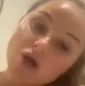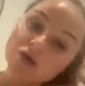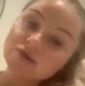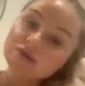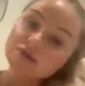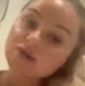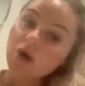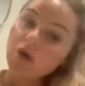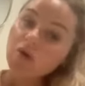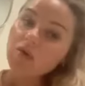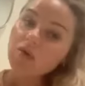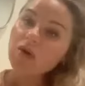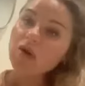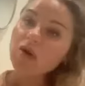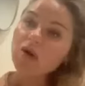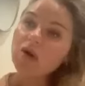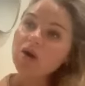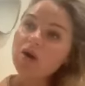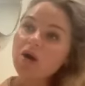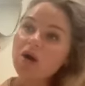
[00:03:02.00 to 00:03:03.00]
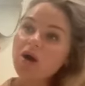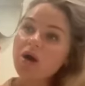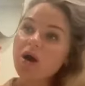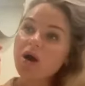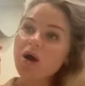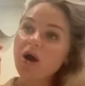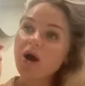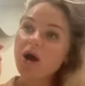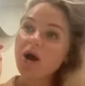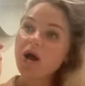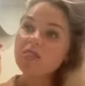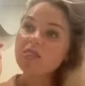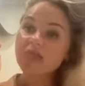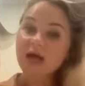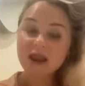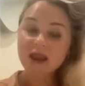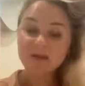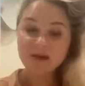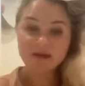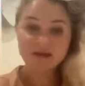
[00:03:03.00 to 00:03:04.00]
So
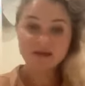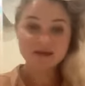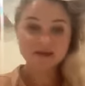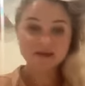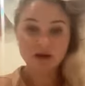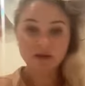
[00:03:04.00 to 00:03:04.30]
then I met this